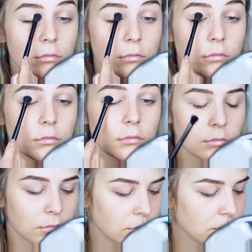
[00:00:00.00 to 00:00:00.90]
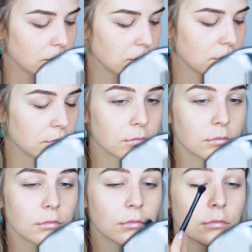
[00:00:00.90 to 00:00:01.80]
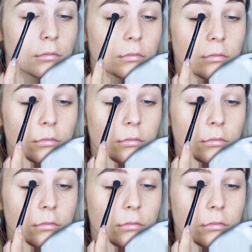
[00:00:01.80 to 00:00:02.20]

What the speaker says: perfect for Rachel's look.